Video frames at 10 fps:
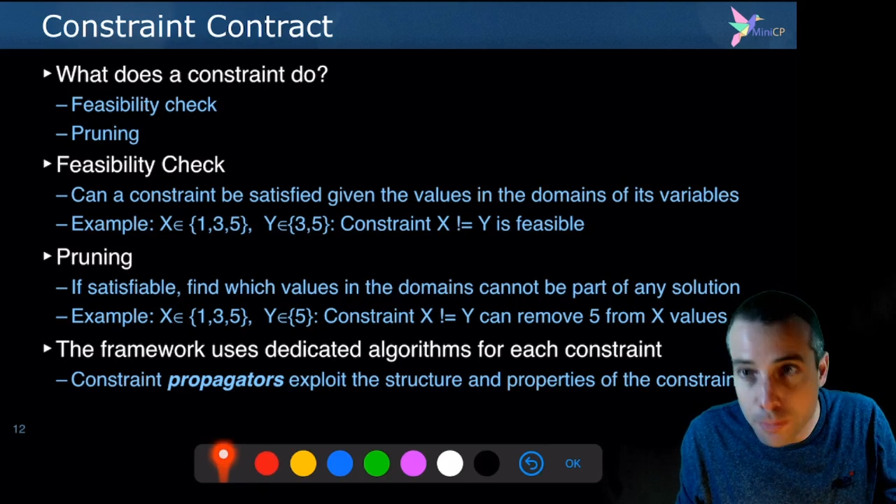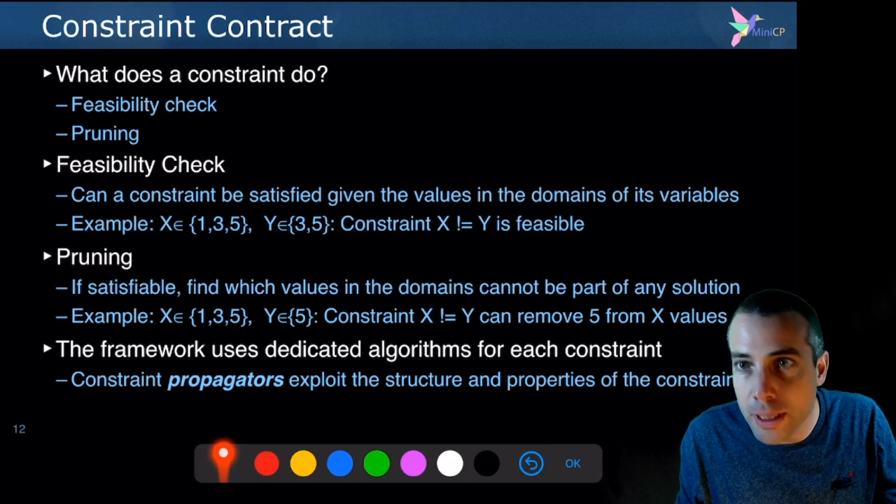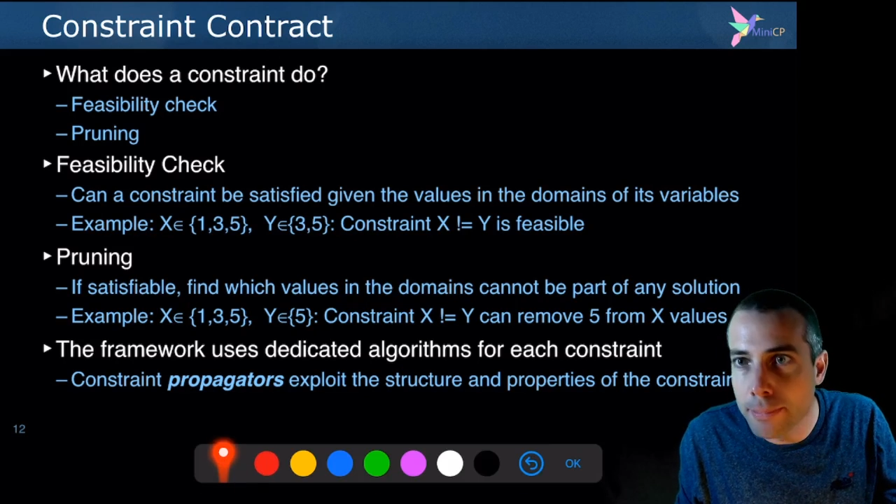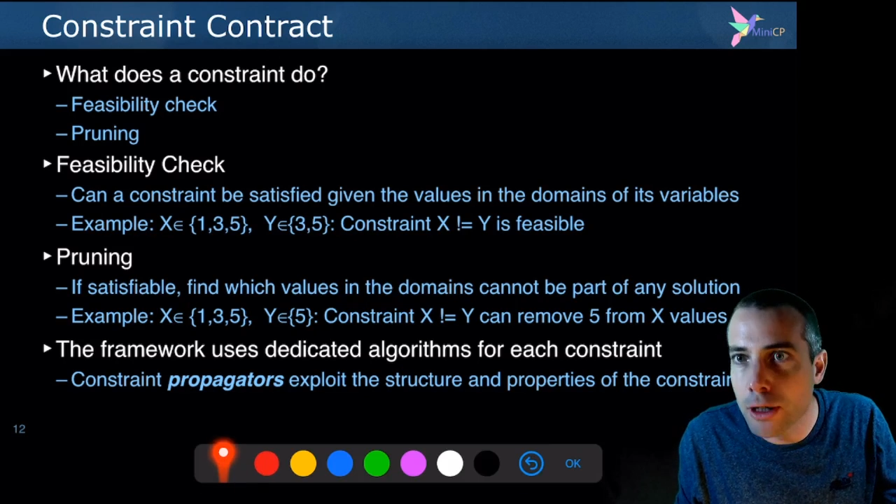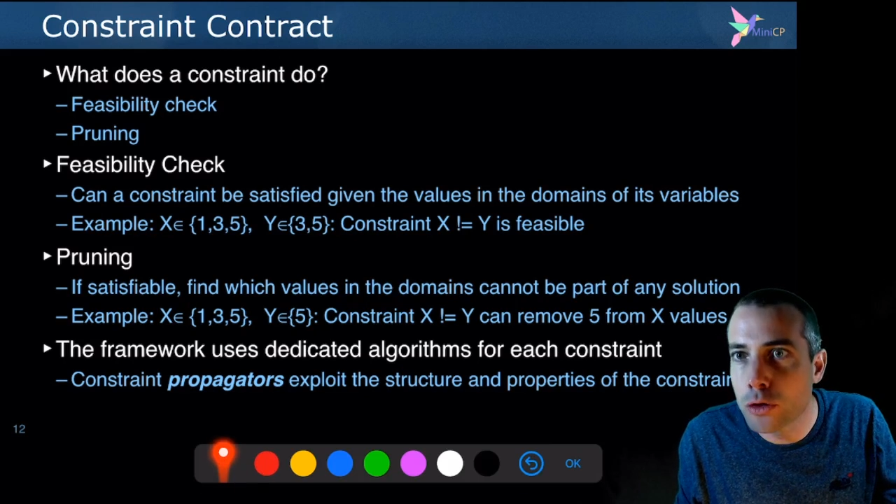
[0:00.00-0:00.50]
be
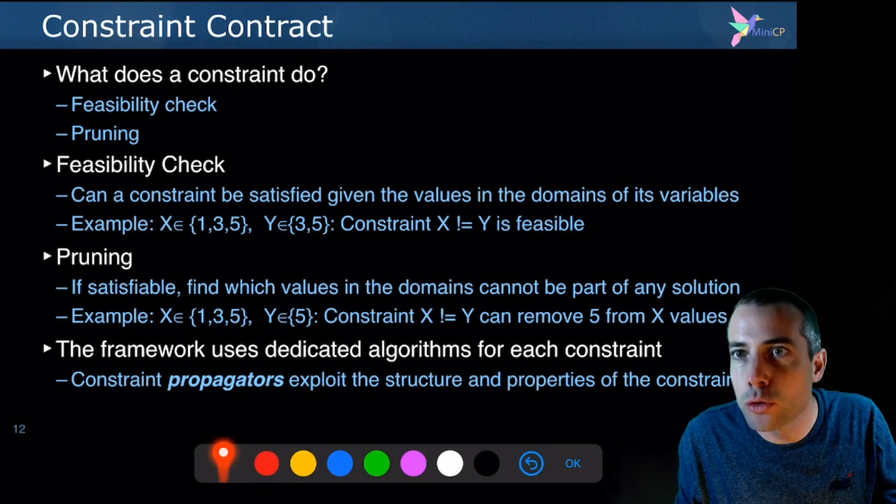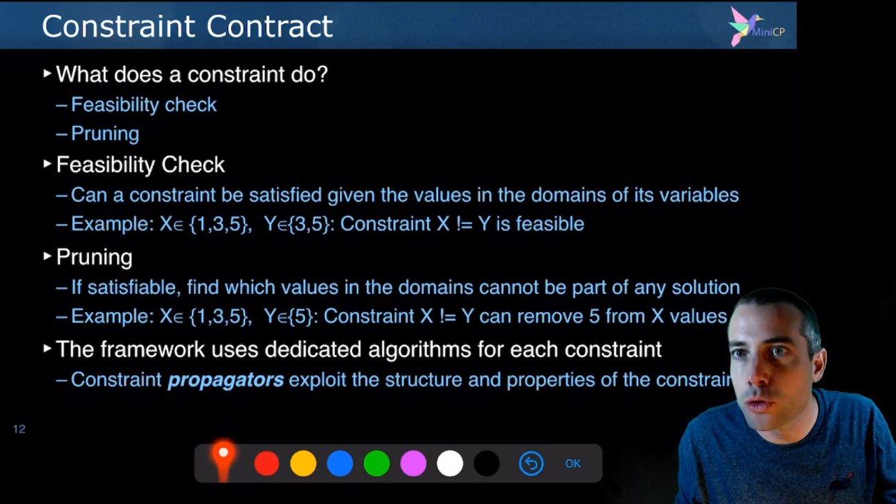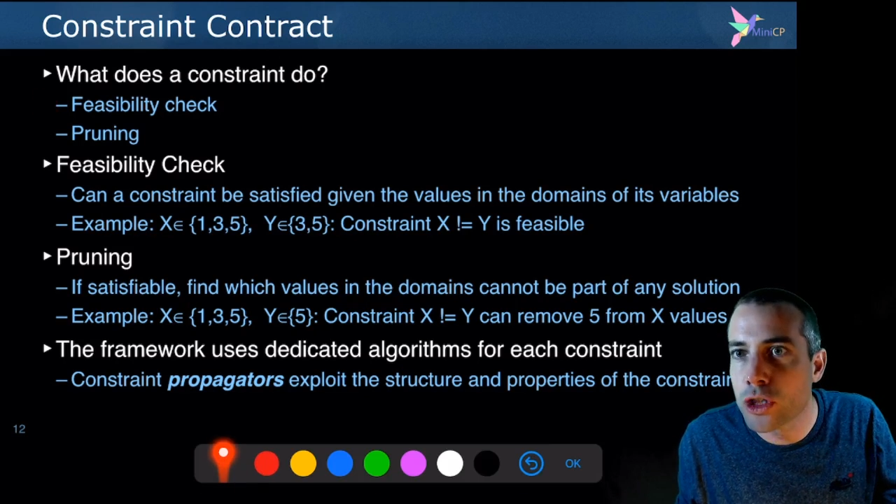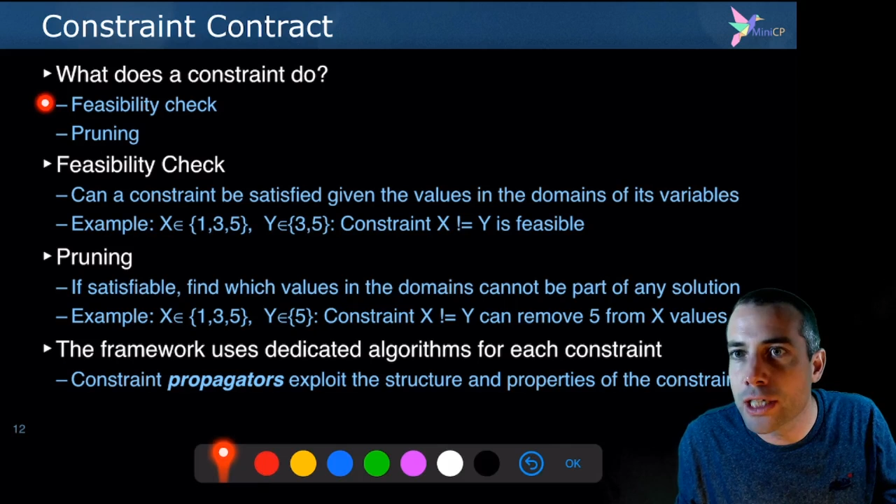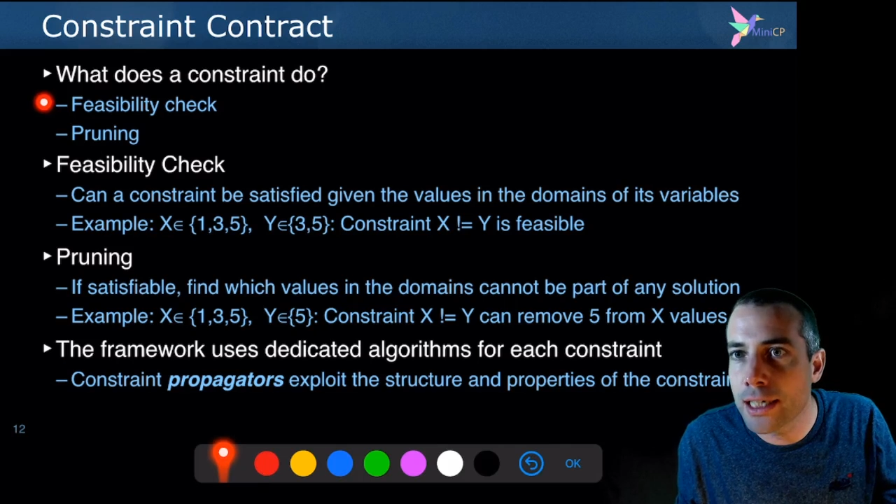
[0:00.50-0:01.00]
able to
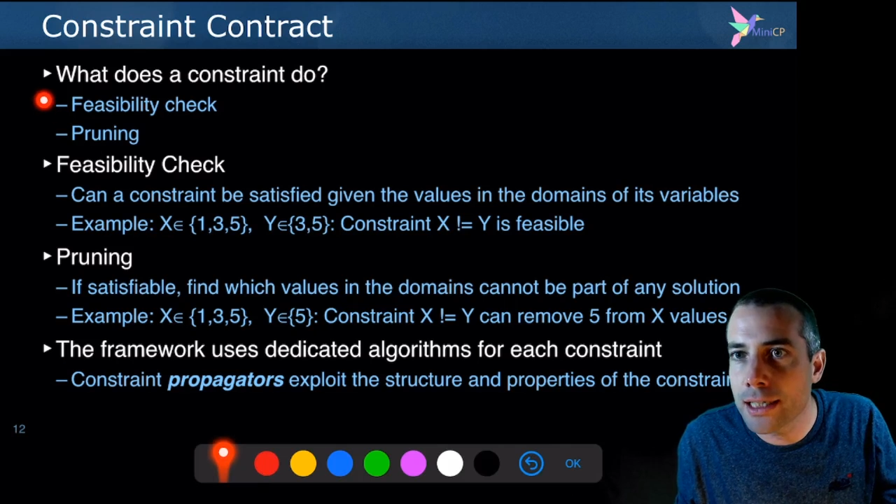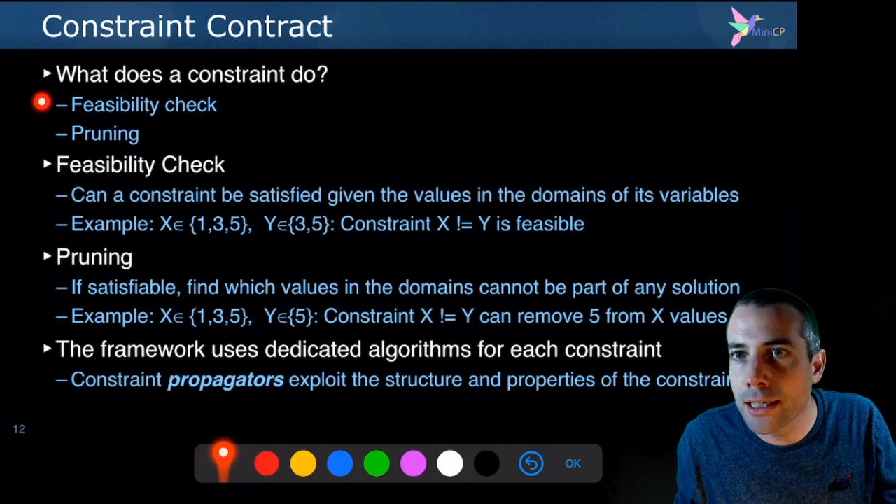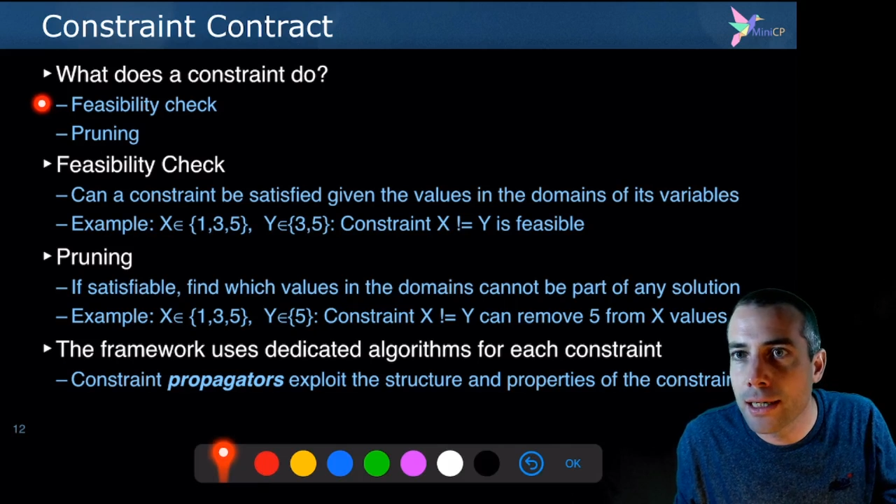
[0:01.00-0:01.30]
check